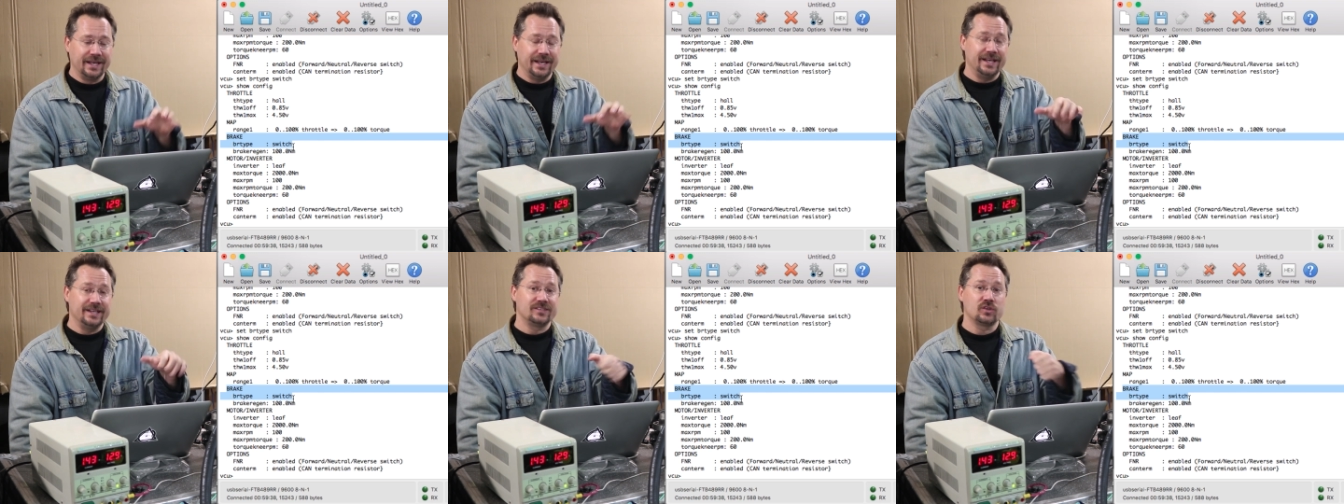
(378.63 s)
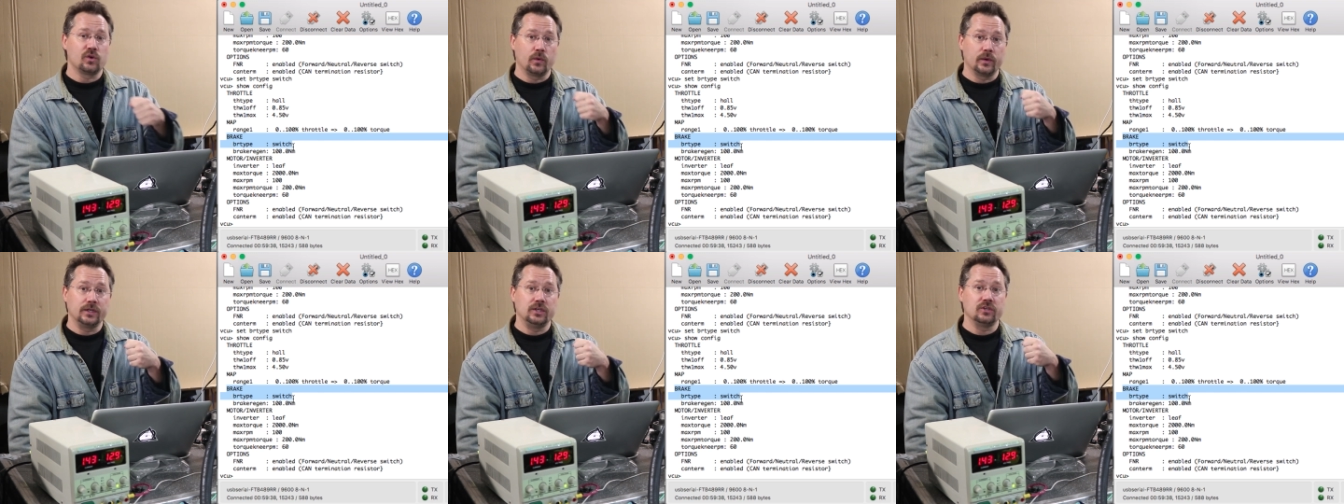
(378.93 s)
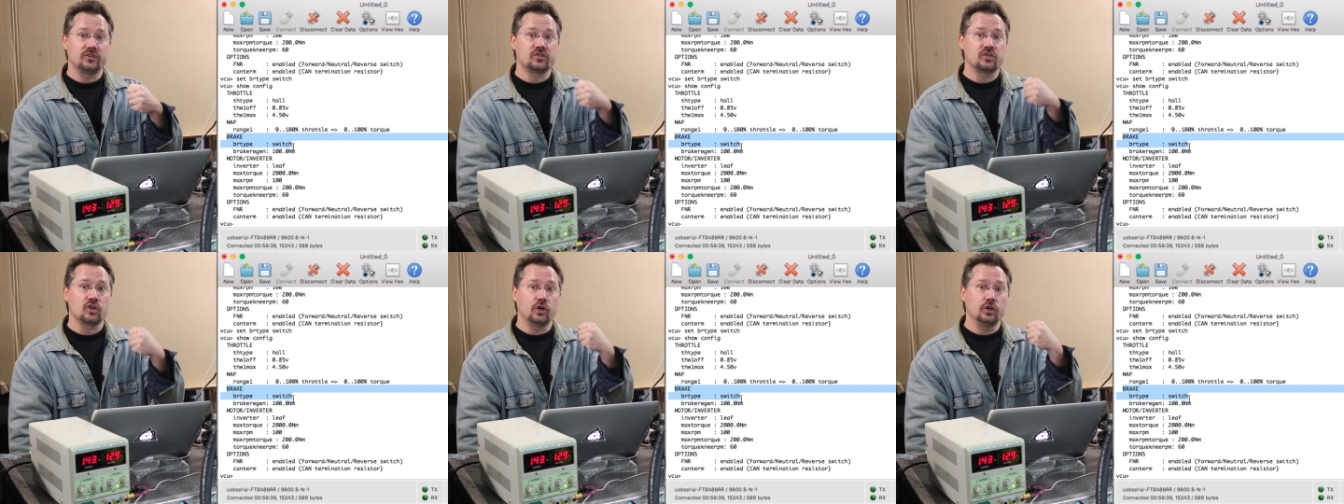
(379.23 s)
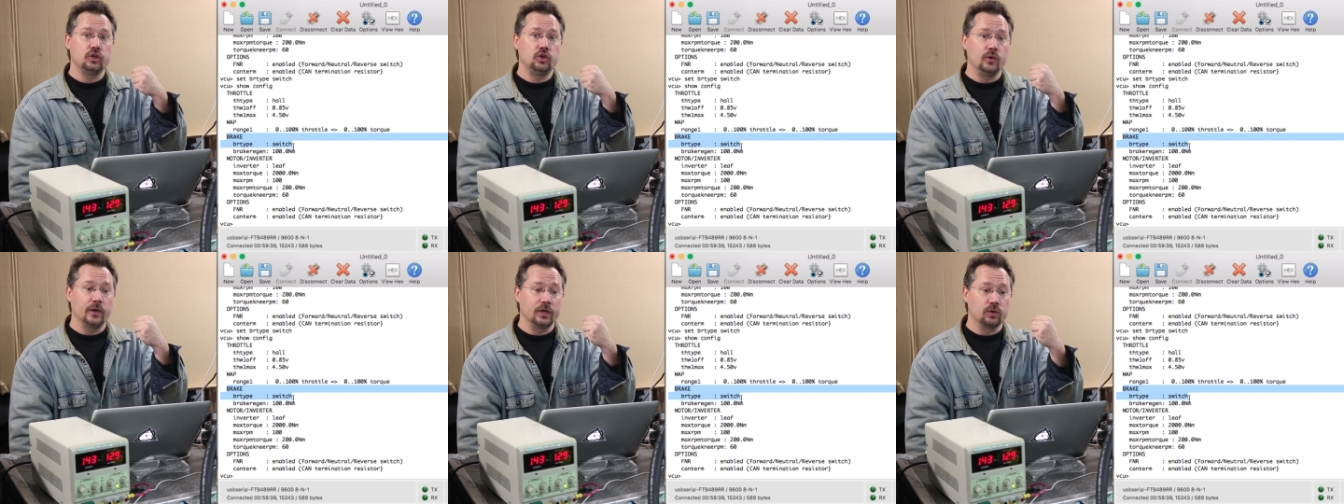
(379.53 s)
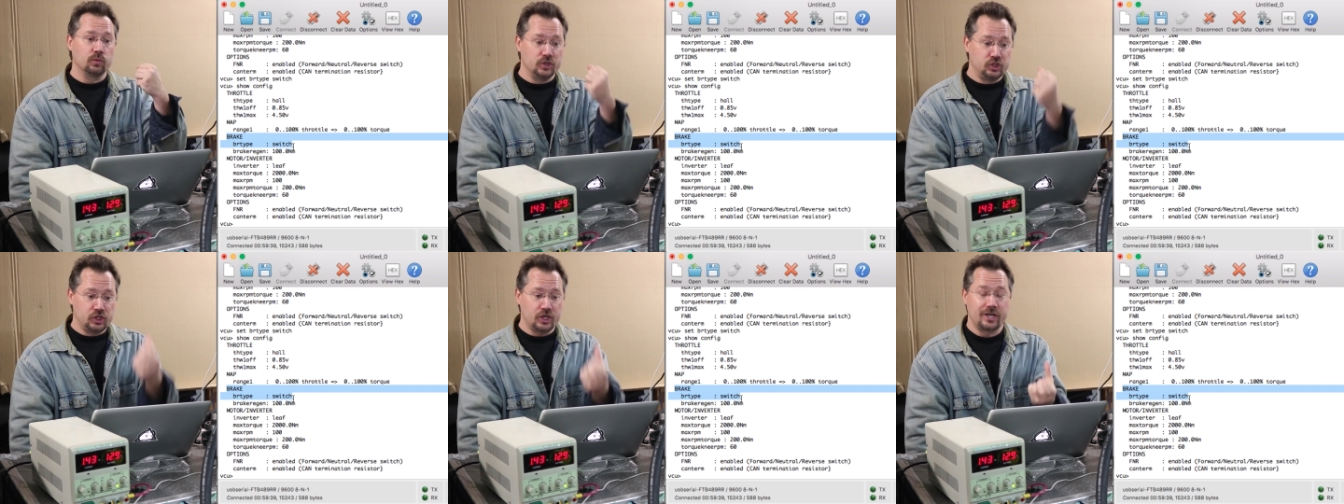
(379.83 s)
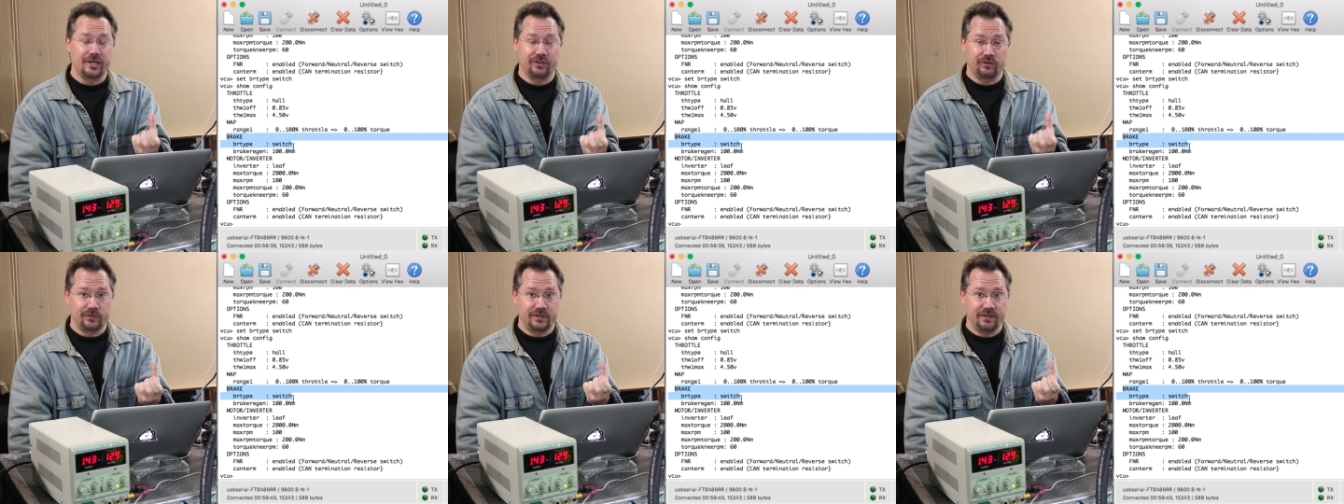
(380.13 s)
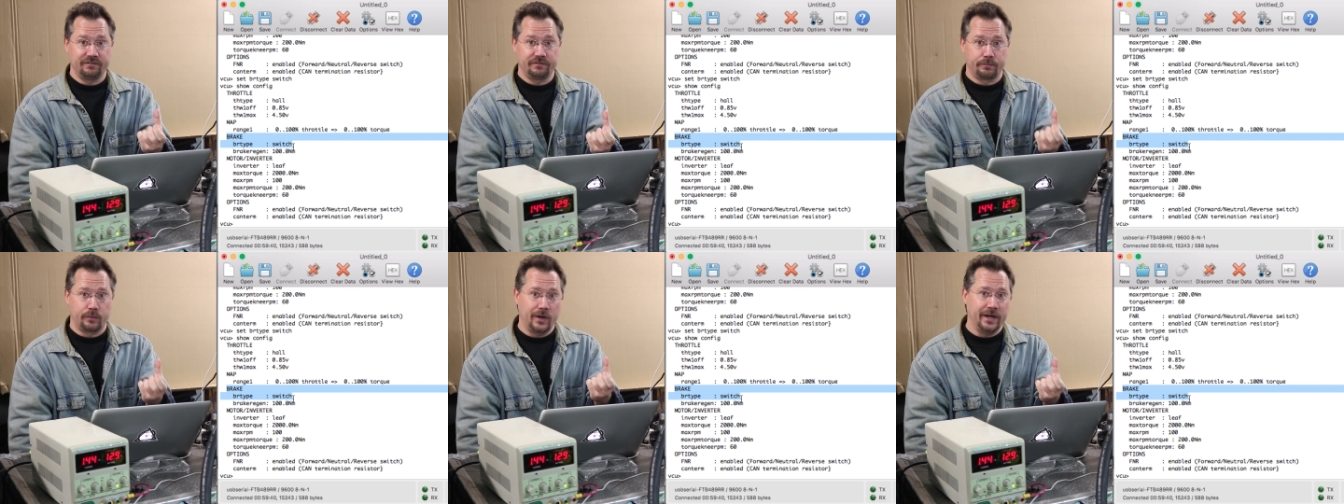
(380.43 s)
it's going to start doing
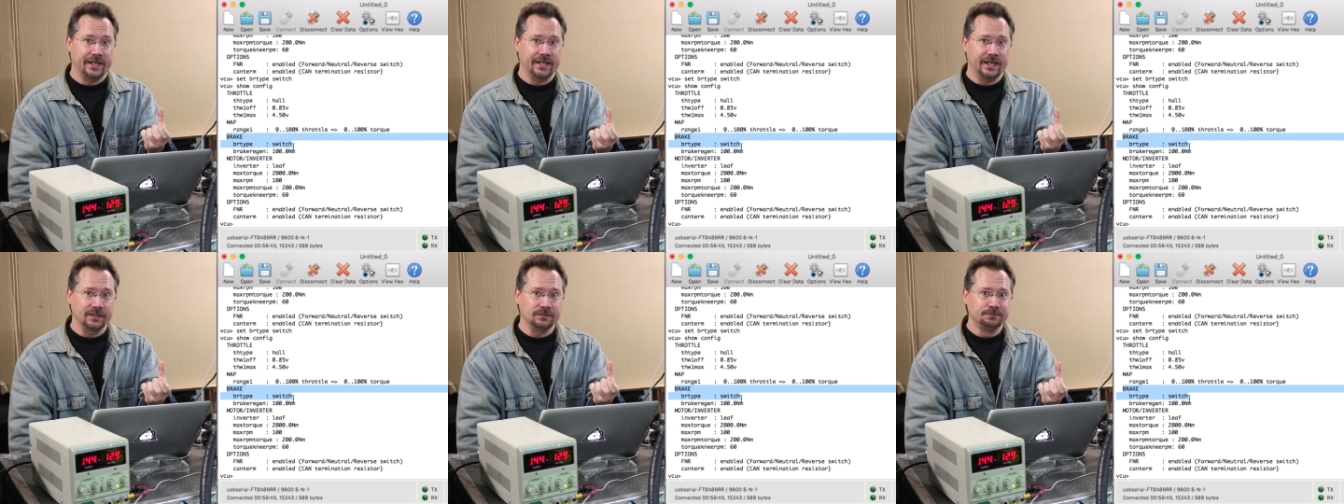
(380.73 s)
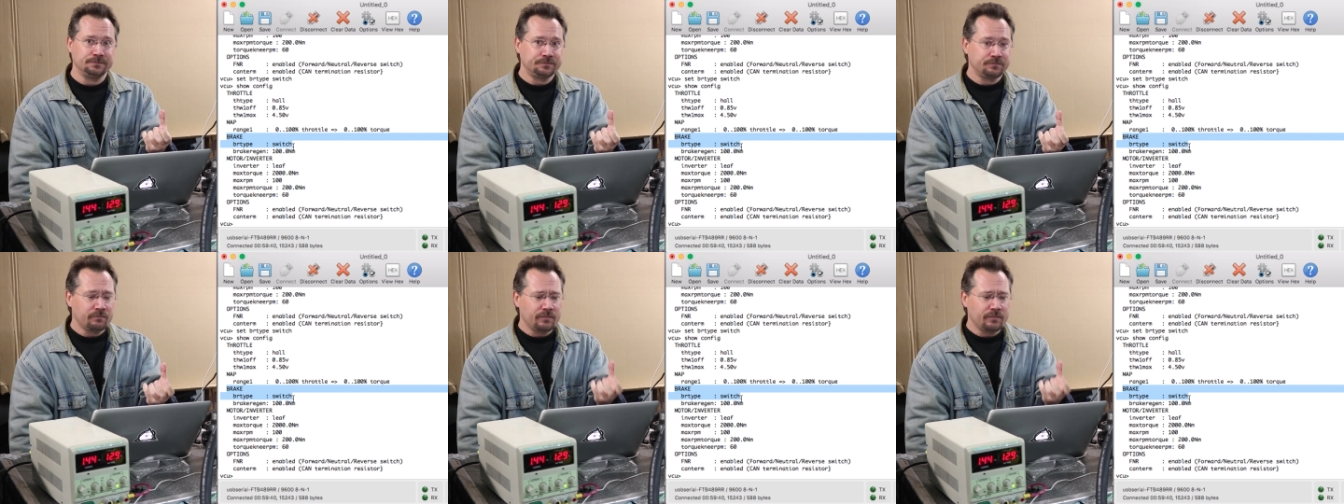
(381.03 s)
regenerative braking,